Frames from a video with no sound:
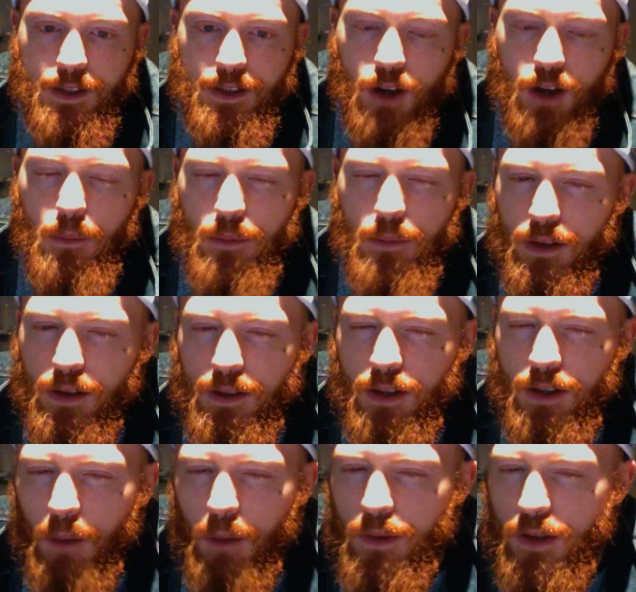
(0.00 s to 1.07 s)

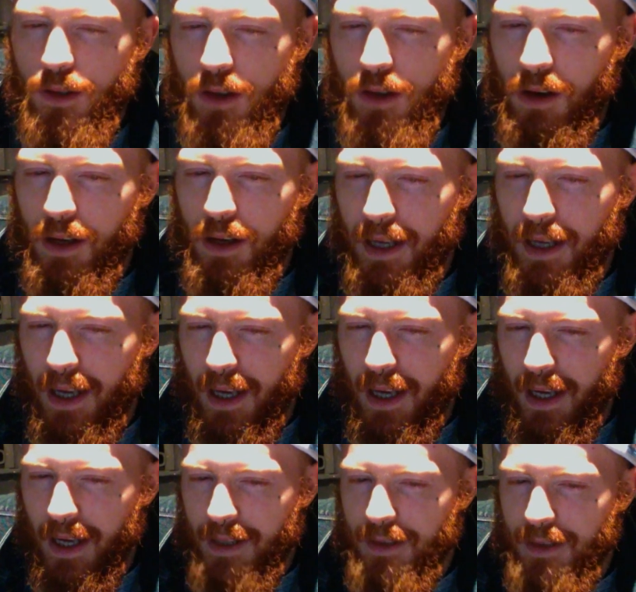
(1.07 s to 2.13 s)
Top knot
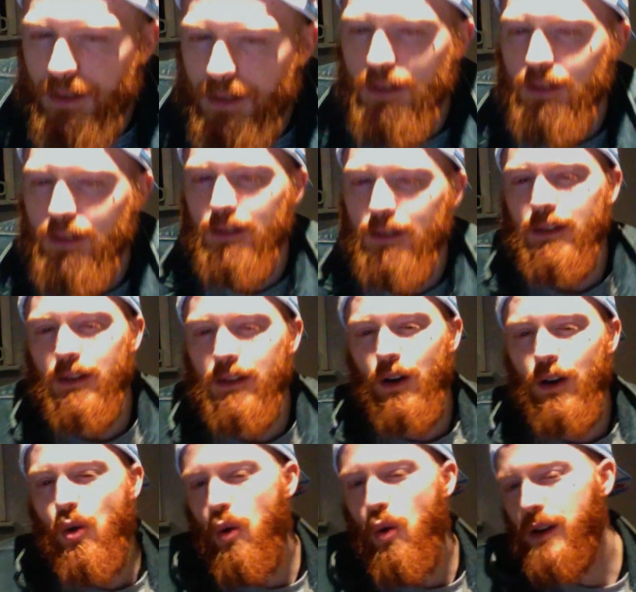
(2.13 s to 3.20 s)
isn't a
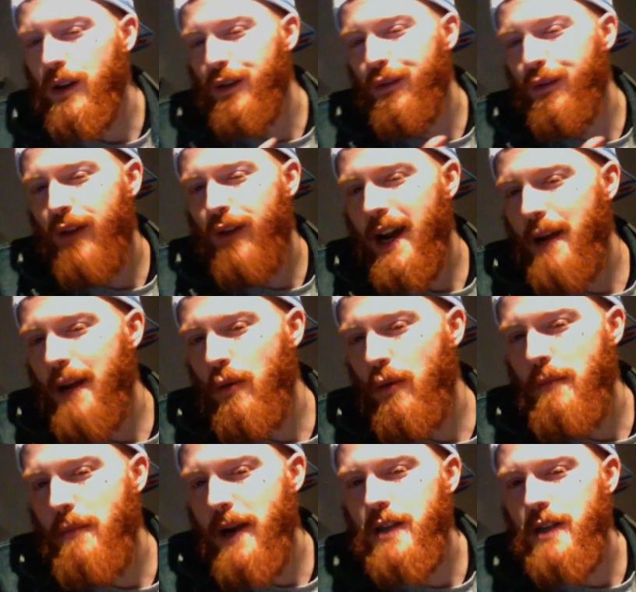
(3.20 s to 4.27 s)
quantifiable
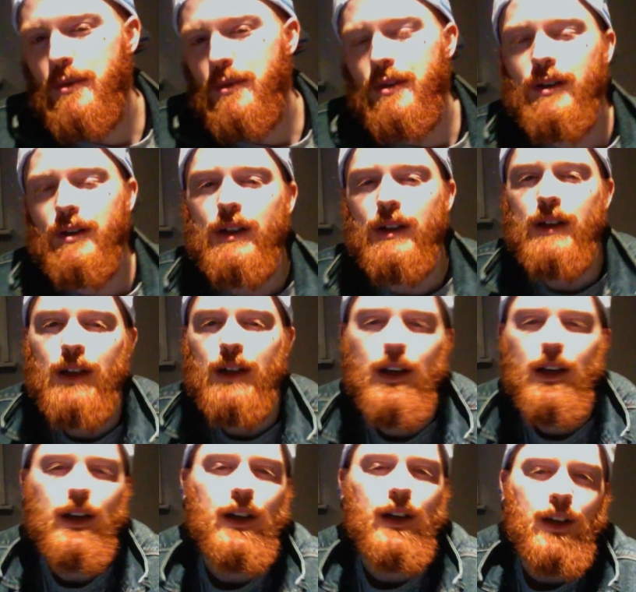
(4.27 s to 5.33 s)
measurement though.
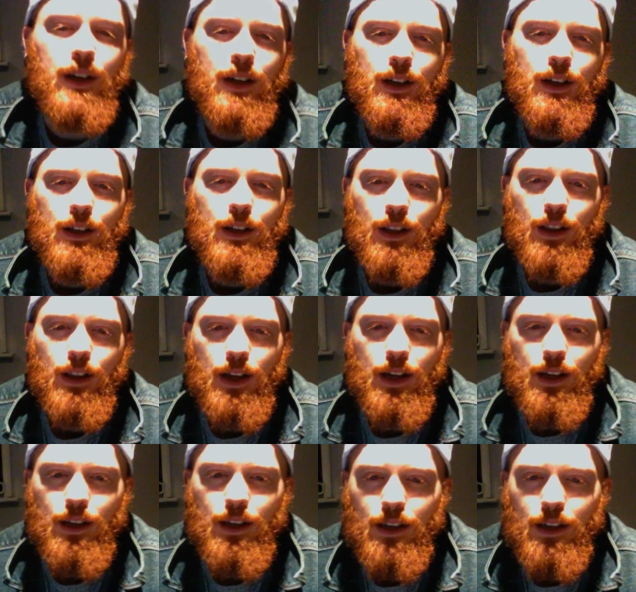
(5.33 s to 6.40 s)

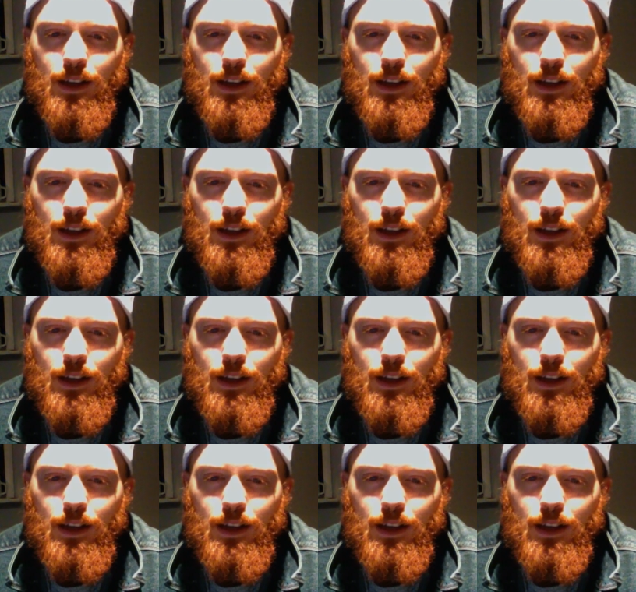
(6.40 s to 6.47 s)
Like,